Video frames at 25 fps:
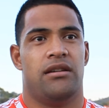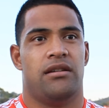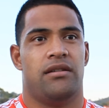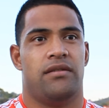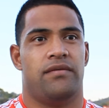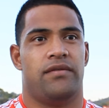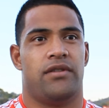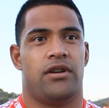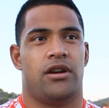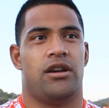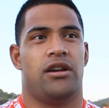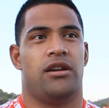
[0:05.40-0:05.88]

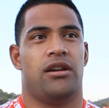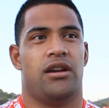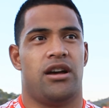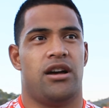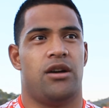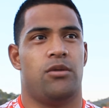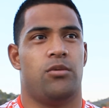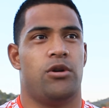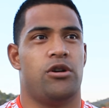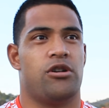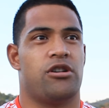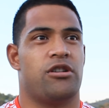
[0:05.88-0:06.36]
very
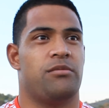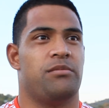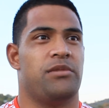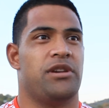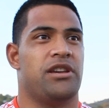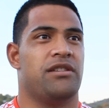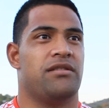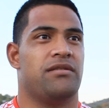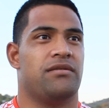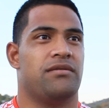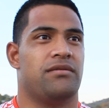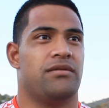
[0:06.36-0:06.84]

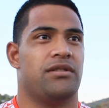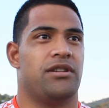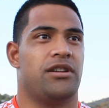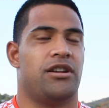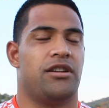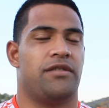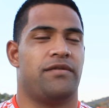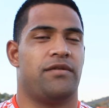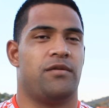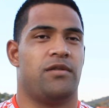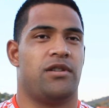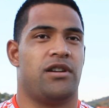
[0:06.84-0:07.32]
welcoming.
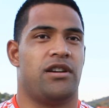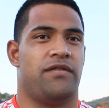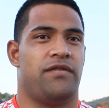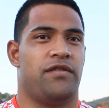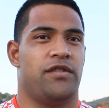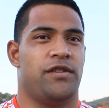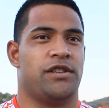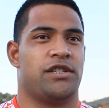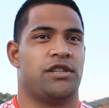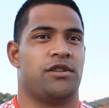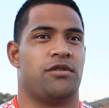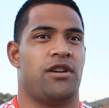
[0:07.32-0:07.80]
You know, from when I
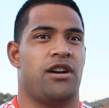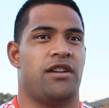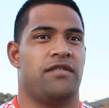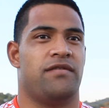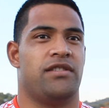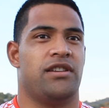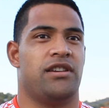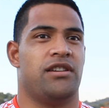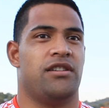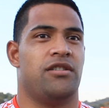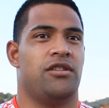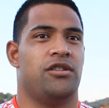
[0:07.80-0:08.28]
first
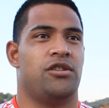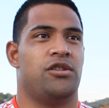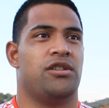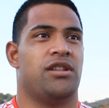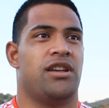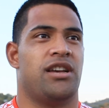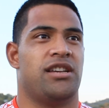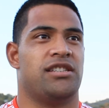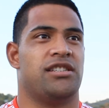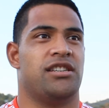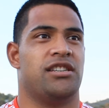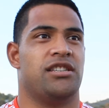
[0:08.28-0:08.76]
arrived here in
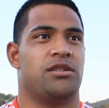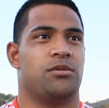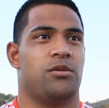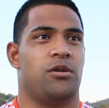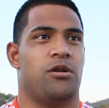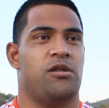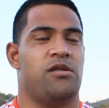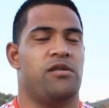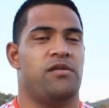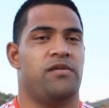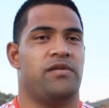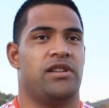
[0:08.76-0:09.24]

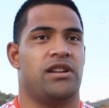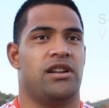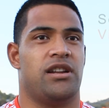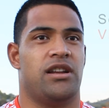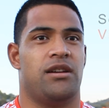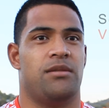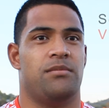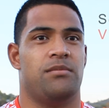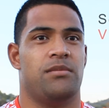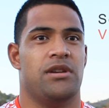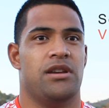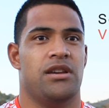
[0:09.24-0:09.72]
2012,
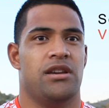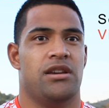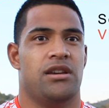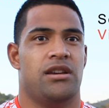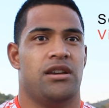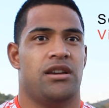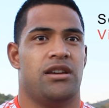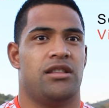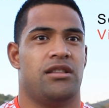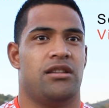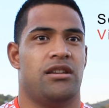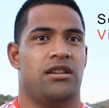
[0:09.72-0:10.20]
and
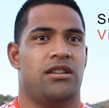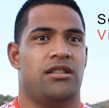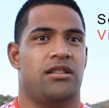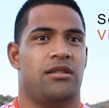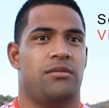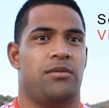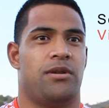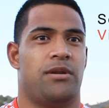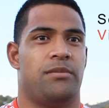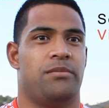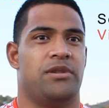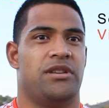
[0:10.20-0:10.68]

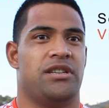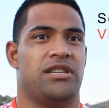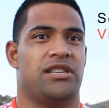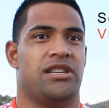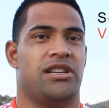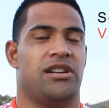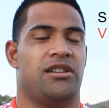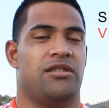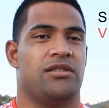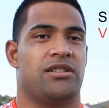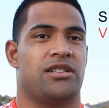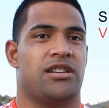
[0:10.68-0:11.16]
the Brumbies
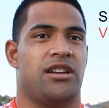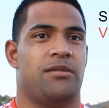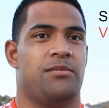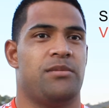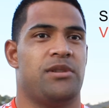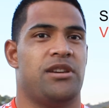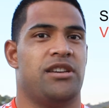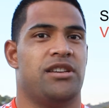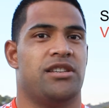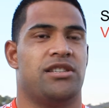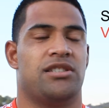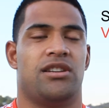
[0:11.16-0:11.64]
said I was
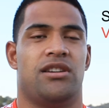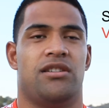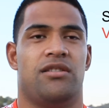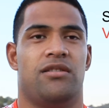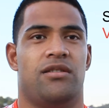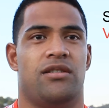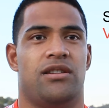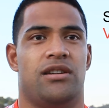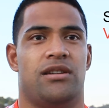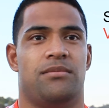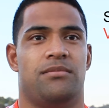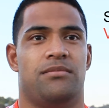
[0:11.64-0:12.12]
coming here.
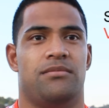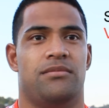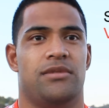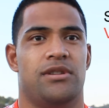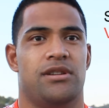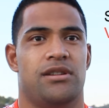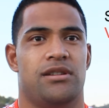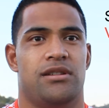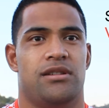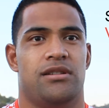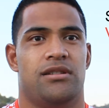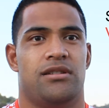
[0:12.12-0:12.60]
So
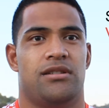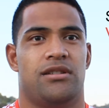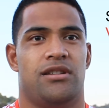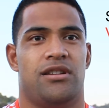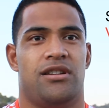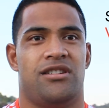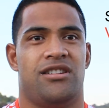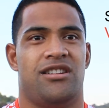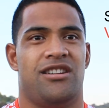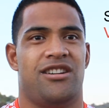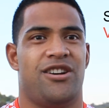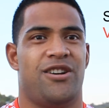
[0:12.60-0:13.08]

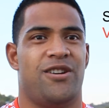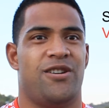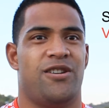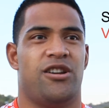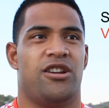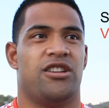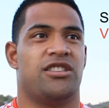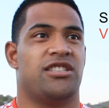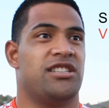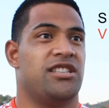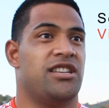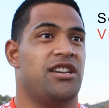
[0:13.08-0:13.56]

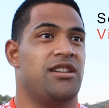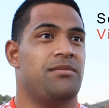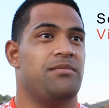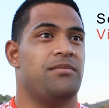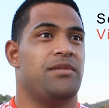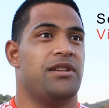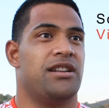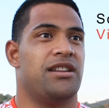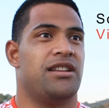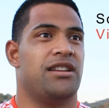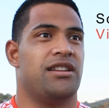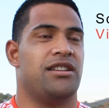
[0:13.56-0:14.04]
no, a lot to
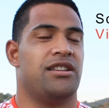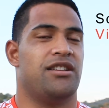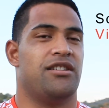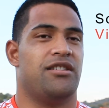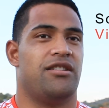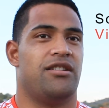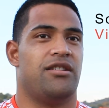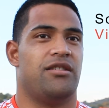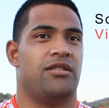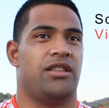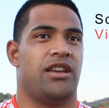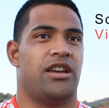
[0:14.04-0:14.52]
them, and you
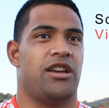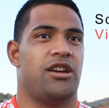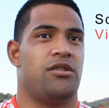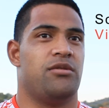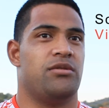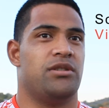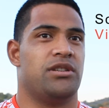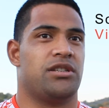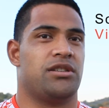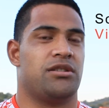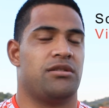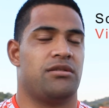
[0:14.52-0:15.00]
know, and they
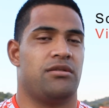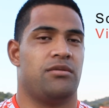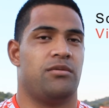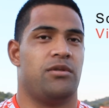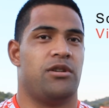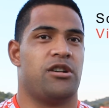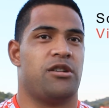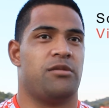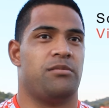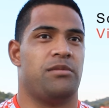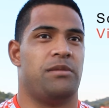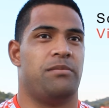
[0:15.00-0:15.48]
always sort
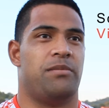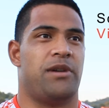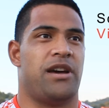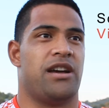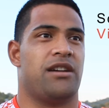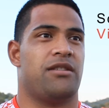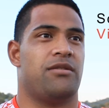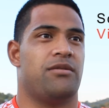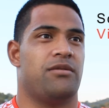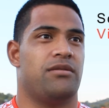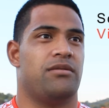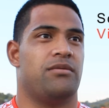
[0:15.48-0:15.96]
of welcome me
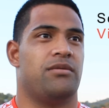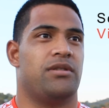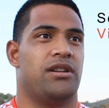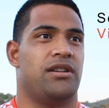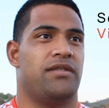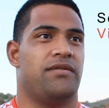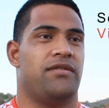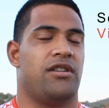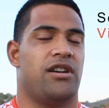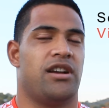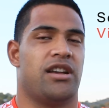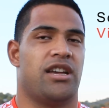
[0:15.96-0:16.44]
back
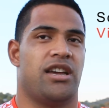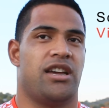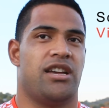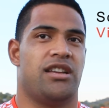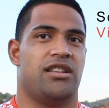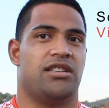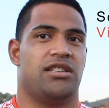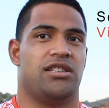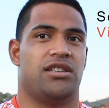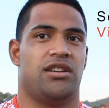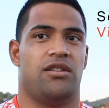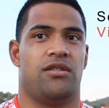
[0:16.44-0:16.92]
whenever I
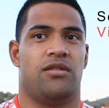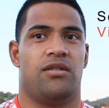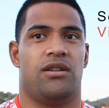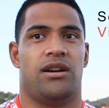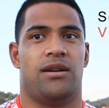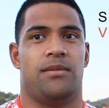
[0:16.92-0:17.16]
can. So